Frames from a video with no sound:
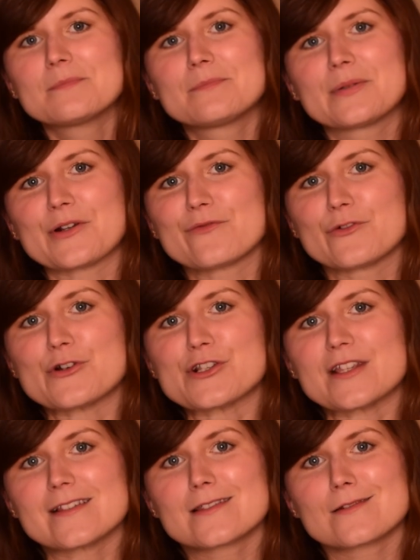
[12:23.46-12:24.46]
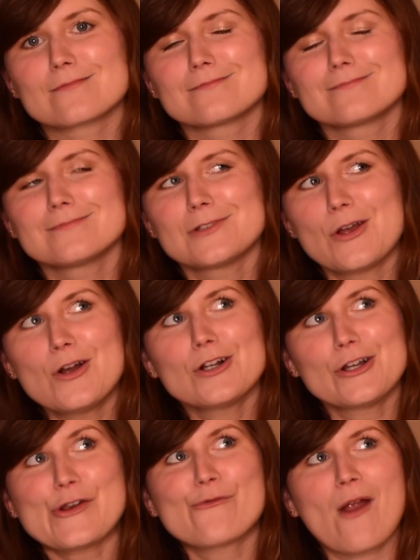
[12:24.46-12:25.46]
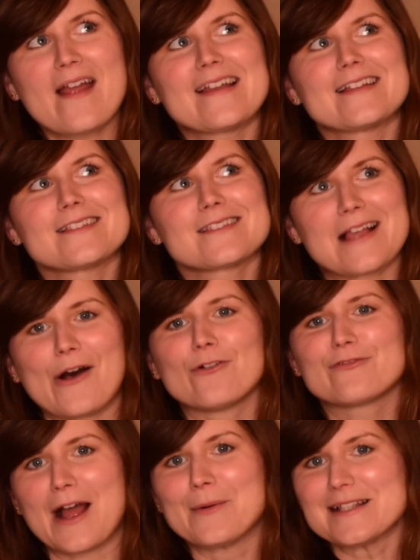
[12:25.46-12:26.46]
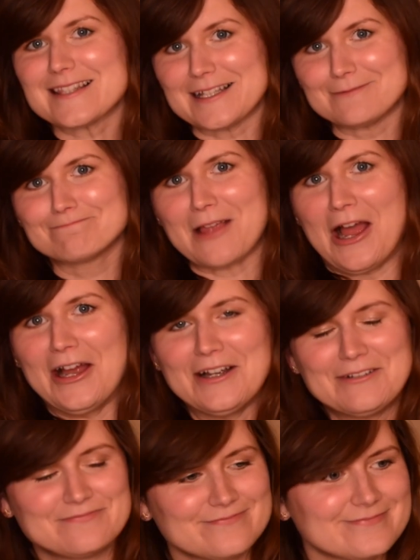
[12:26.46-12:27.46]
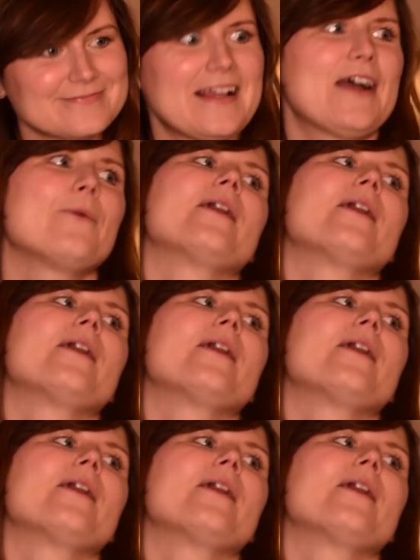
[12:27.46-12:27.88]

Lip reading: But unfortunately, it's not gonna write itself now, is it? How